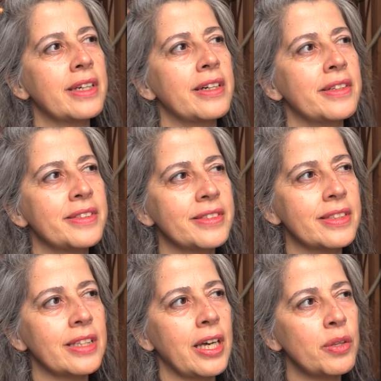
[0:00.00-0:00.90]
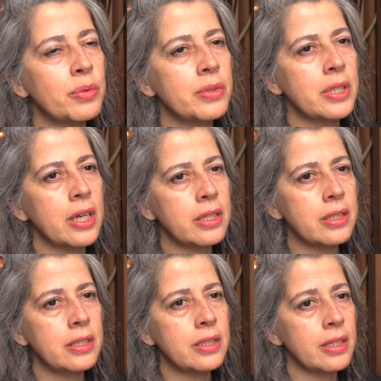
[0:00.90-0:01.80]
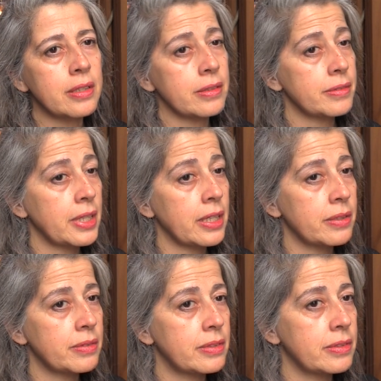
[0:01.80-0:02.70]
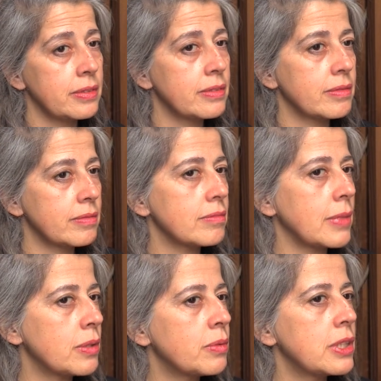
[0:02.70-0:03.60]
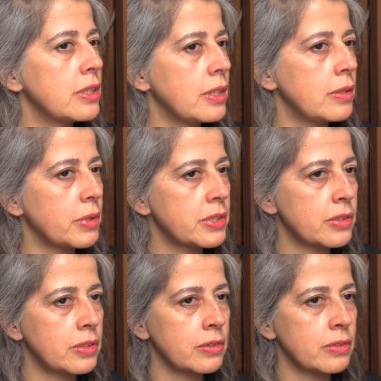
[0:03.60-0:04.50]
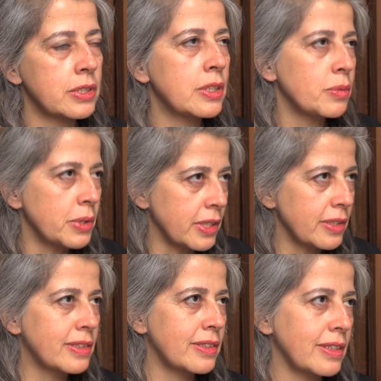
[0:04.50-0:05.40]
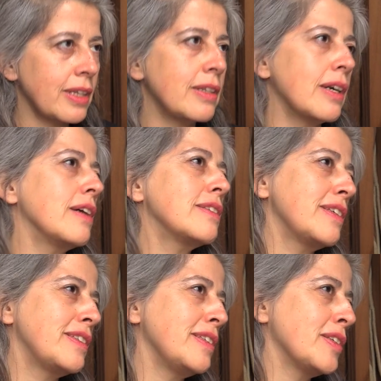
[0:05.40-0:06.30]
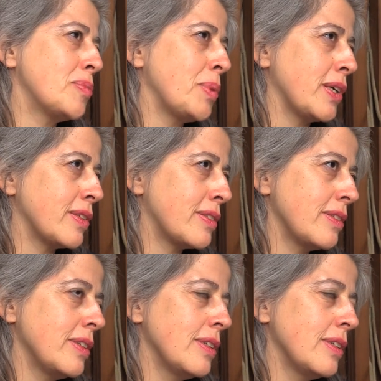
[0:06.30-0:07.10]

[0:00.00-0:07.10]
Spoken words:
Yeah, I really didn't want to deal with this other artist in the space.